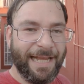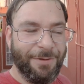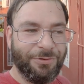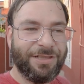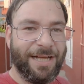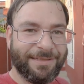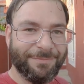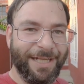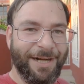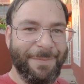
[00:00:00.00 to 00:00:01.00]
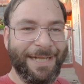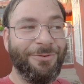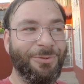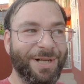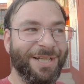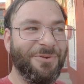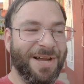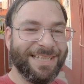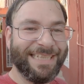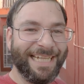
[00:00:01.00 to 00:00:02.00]
it was awesome. You know what I mean? It really
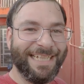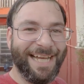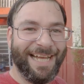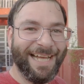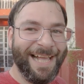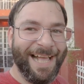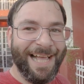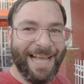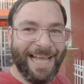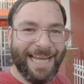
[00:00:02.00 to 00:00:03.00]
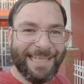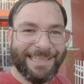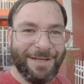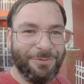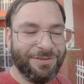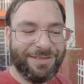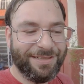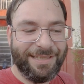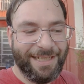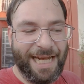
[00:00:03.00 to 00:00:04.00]
was, and. Uh, and it
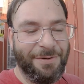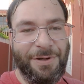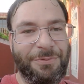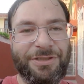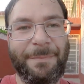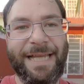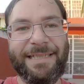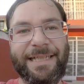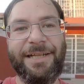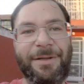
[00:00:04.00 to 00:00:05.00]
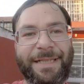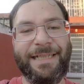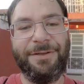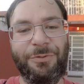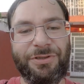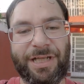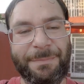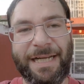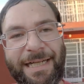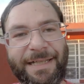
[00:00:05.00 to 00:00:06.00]
was it, it, was amazing. You know what I mean? It was.
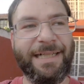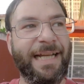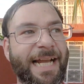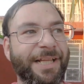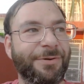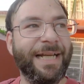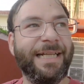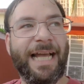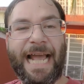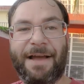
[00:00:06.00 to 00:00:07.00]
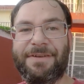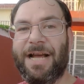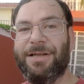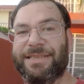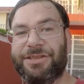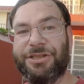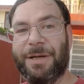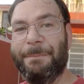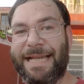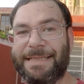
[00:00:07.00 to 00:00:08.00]
I'm not even gonna lie to you. And I have not only such an
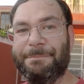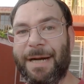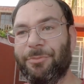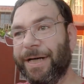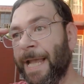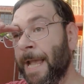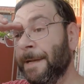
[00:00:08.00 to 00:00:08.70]
amazing memory,